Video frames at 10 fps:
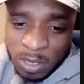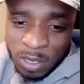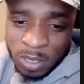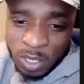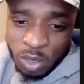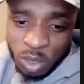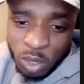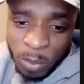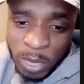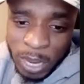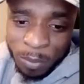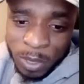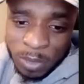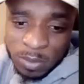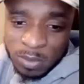Lanier, you throwing me out,
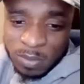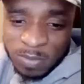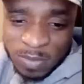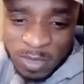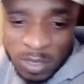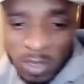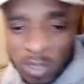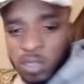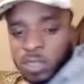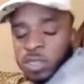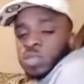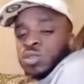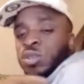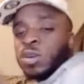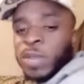bro. You
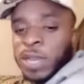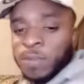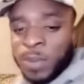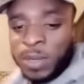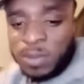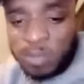throwing me out, bro.